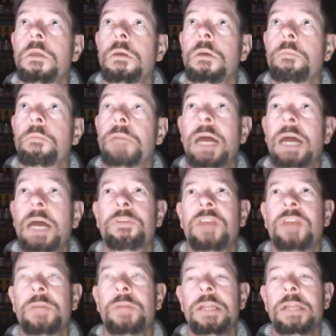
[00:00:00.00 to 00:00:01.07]
But I was
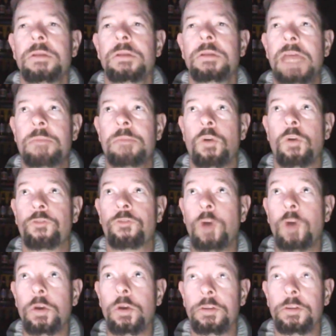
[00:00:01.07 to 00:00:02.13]
saying we need to have more
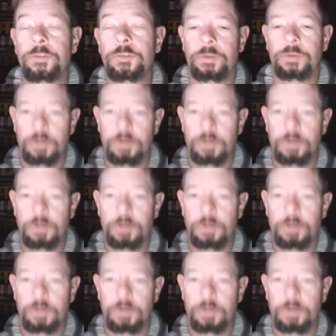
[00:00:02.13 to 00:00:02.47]
focus,